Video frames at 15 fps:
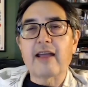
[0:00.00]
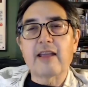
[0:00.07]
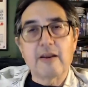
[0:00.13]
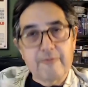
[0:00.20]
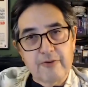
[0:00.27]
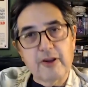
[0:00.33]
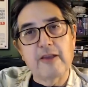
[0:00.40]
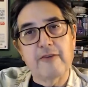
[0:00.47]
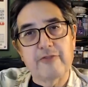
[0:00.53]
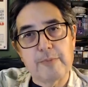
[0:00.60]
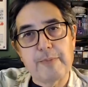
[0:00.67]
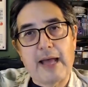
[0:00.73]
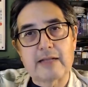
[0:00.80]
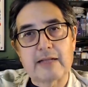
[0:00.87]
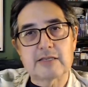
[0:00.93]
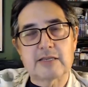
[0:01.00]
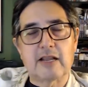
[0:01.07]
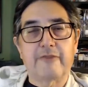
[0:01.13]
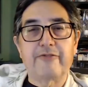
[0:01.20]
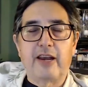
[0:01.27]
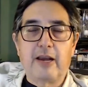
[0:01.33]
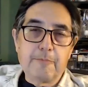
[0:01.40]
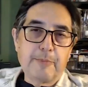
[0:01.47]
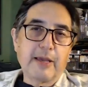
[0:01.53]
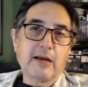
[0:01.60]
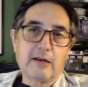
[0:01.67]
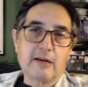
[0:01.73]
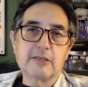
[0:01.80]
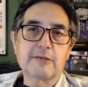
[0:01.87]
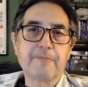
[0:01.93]
I can forgive the bad stuff in it
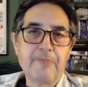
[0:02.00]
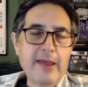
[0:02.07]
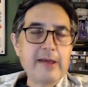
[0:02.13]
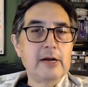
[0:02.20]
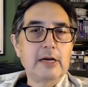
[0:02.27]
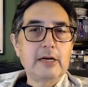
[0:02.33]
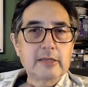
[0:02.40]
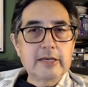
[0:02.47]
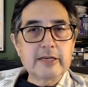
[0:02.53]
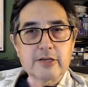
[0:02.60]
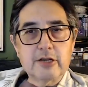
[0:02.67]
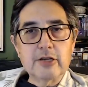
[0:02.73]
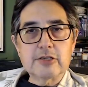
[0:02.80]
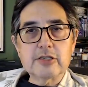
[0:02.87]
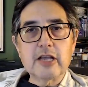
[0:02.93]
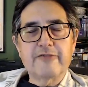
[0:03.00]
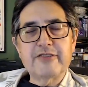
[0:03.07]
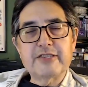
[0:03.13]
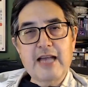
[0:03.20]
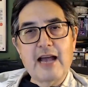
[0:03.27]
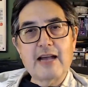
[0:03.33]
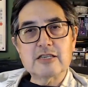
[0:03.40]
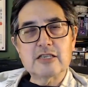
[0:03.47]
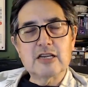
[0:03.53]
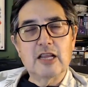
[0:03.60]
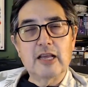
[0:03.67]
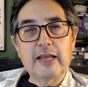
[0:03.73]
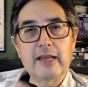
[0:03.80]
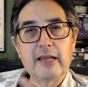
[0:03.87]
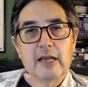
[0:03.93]
because this good stuff is
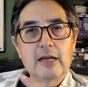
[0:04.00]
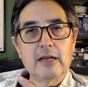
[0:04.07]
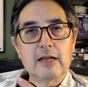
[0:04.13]
actually